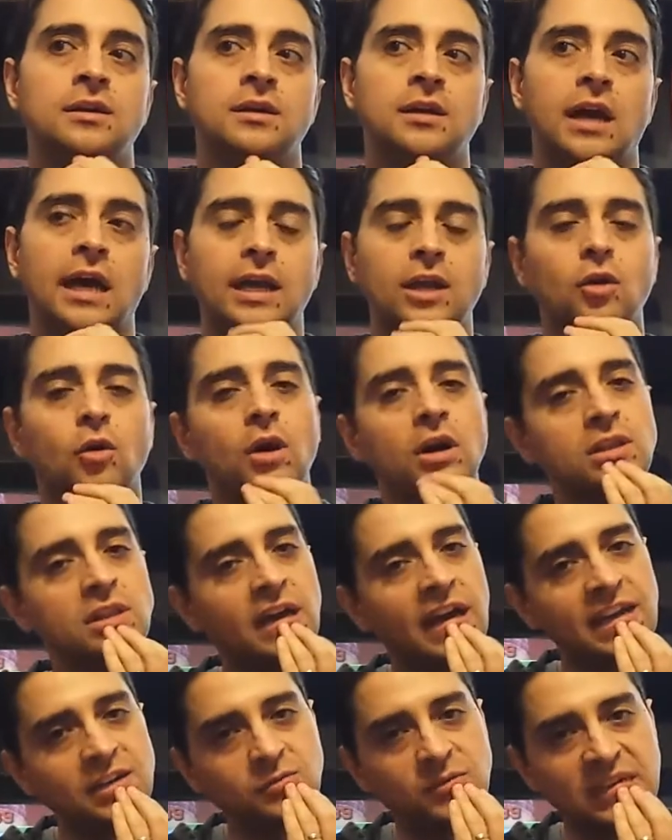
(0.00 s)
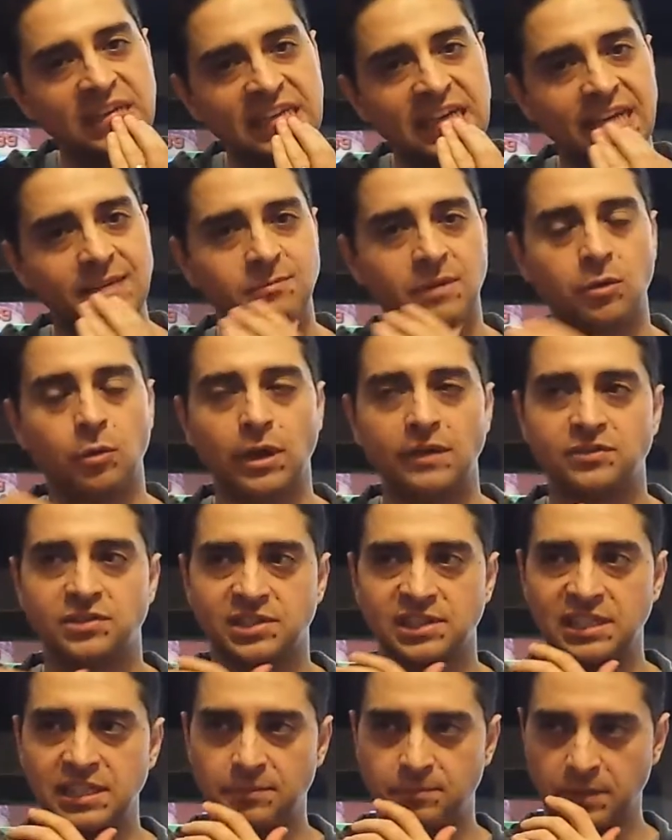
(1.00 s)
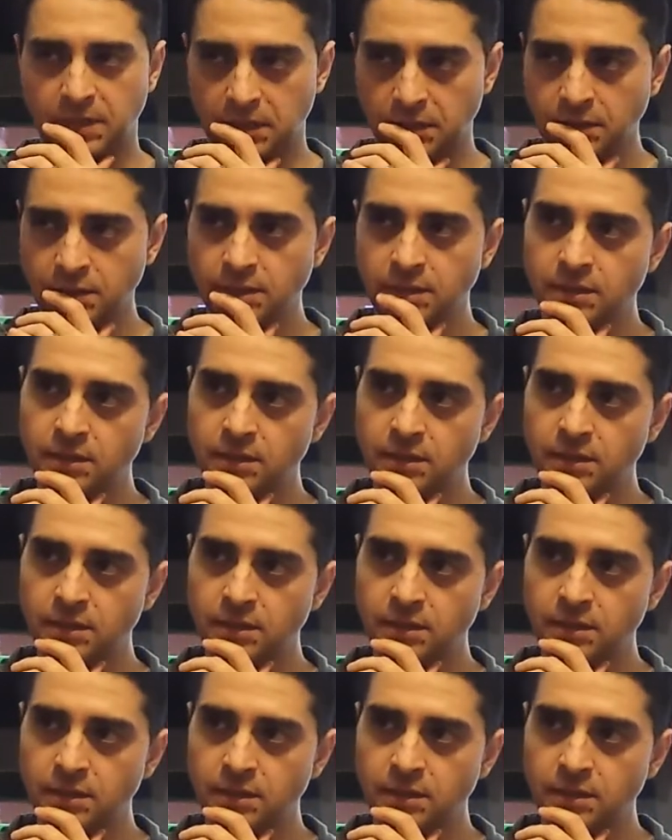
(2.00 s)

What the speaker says: I go online one night, my wife's sleeping.